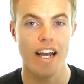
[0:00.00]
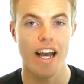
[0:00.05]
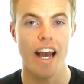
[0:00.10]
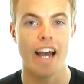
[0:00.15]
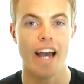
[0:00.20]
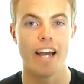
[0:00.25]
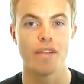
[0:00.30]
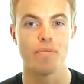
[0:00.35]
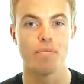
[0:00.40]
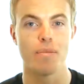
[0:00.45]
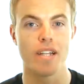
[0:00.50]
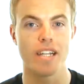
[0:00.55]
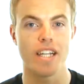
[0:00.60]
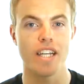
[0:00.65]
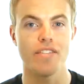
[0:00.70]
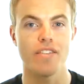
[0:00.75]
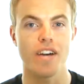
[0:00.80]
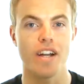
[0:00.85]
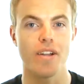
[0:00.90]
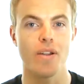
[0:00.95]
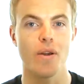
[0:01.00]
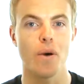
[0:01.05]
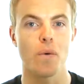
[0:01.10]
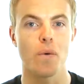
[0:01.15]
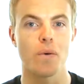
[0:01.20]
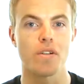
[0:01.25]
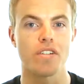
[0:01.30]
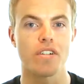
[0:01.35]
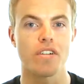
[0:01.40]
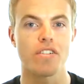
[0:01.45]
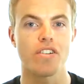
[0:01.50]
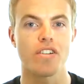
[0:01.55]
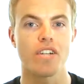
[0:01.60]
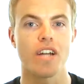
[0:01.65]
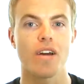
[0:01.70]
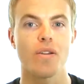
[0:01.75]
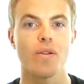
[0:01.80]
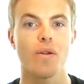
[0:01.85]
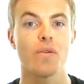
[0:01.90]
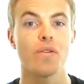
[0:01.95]
And believe and know and start to
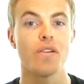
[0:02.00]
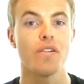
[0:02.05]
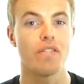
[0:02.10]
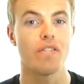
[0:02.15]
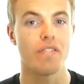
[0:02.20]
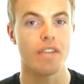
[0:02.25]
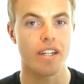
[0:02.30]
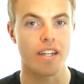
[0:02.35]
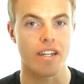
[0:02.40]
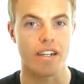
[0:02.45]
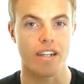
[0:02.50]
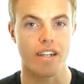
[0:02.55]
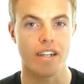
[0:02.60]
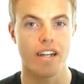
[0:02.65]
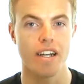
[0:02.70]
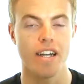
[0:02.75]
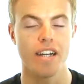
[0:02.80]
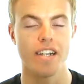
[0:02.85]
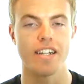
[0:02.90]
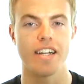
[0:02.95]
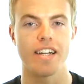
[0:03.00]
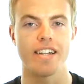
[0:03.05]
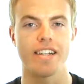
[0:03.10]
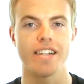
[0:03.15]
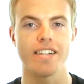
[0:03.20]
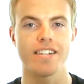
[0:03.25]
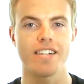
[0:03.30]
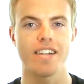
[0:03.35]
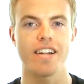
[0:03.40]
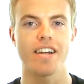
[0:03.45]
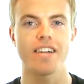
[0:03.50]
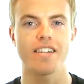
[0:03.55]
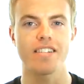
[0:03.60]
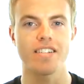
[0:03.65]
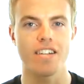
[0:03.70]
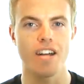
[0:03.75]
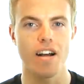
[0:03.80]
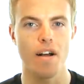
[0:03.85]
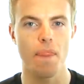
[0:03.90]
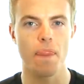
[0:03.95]
download the feeling that these
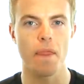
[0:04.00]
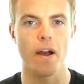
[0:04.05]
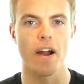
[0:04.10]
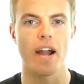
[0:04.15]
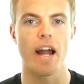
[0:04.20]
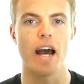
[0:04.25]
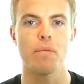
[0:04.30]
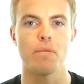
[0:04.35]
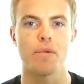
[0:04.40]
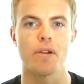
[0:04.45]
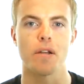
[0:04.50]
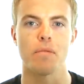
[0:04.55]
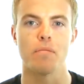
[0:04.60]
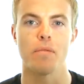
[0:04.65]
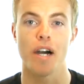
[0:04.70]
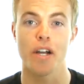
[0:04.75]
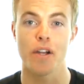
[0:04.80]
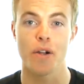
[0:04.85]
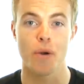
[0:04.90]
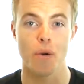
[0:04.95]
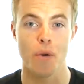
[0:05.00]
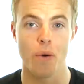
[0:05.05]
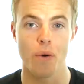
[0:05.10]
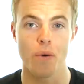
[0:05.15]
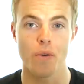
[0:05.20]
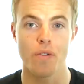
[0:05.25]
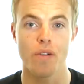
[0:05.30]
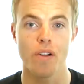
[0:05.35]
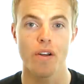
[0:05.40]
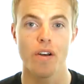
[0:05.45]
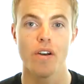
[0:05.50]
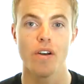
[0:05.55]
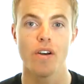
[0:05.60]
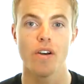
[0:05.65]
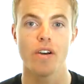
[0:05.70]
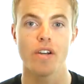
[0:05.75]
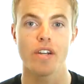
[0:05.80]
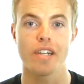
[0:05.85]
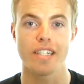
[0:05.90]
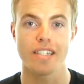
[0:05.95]
things are happening by your own
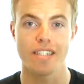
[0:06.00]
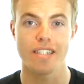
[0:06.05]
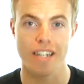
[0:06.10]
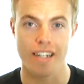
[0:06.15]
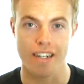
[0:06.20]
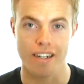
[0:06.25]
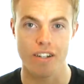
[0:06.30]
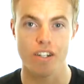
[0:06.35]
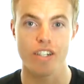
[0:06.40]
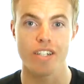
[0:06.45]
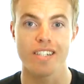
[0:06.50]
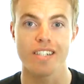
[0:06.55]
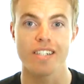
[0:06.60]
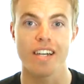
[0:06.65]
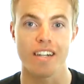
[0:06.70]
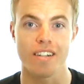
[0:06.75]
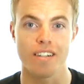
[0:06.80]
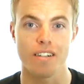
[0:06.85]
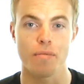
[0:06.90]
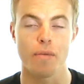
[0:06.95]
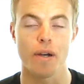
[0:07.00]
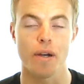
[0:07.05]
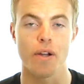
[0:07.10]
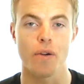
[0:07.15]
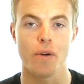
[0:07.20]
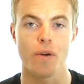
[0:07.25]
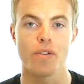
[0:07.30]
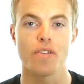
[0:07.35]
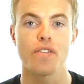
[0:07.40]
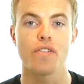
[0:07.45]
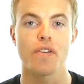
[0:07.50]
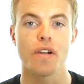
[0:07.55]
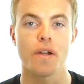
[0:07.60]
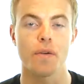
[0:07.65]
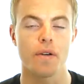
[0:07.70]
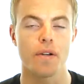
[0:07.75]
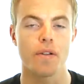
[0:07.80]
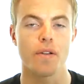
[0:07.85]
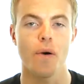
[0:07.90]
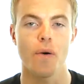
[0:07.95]
consent, consent by your own free
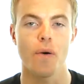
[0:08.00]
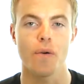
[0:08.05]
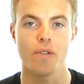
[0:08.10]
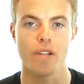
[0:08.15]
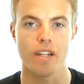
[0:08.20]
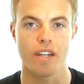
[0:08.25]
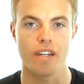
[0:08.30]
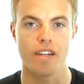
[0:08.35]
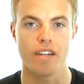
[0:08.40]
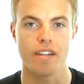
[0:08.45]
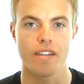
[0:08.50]
will only.